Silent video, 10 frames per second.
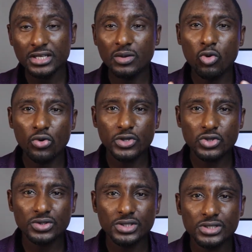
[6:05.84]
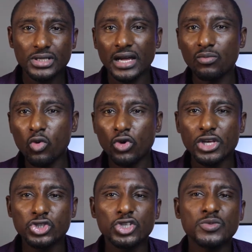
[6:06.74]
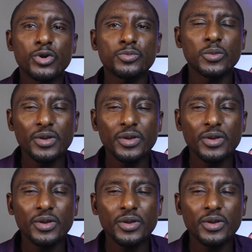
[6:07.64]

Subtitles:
the more resources and more nations propped up